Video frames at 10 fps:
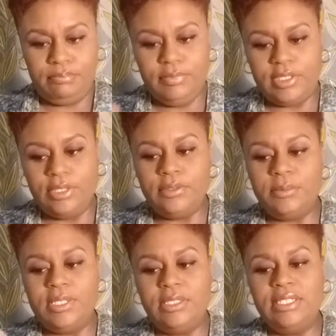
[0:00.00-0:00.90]
Excuse
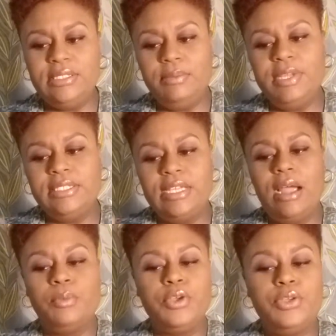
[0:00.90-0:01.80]
me, this could be a
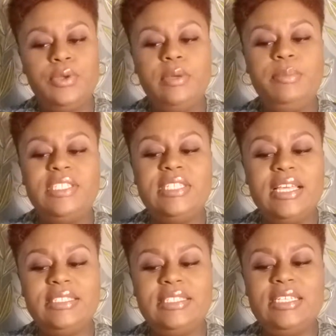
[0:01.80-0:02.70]
time where you can be
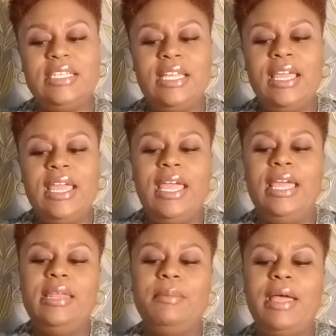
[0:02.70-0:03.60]
testy
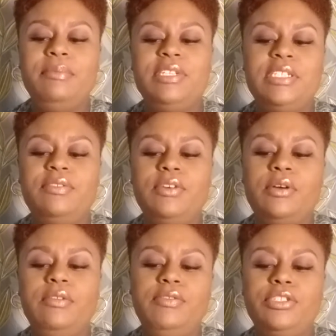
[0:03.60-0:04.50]
and it might be
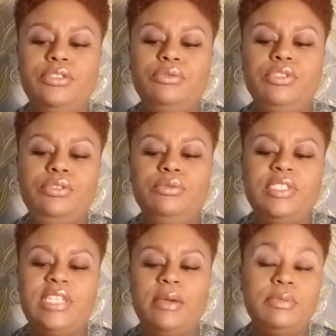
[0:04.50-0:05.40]
difficult for you to
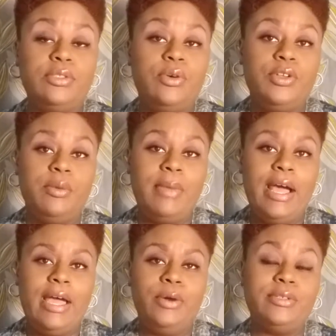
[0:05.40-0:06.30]
say what's on your
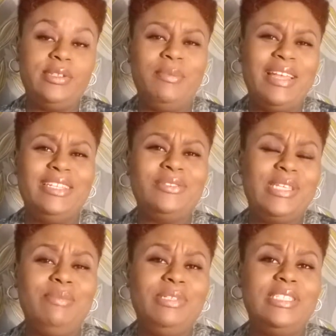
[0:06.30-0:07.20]
mind, or somebody else
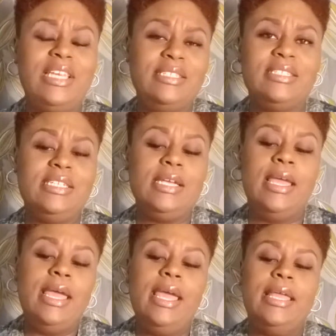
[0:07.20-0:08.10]
can be testy
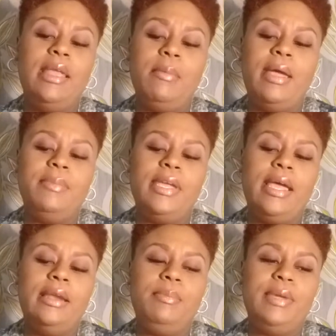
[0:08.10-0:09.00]
and they might be
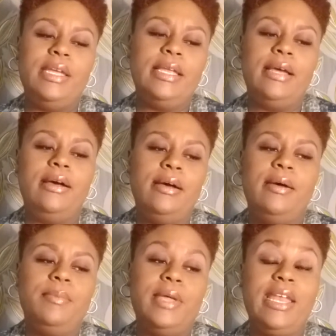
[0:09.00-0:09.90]
kind of being
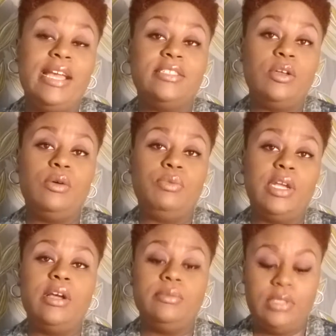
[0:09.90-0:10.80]
an asshole when it
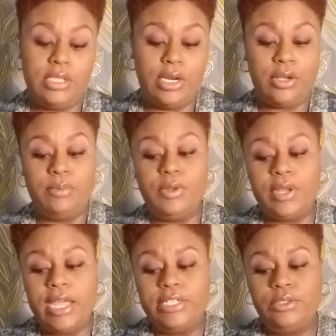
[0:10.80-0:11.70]
comes to their
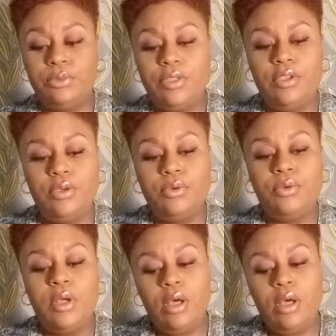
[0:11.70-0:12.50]
communication with you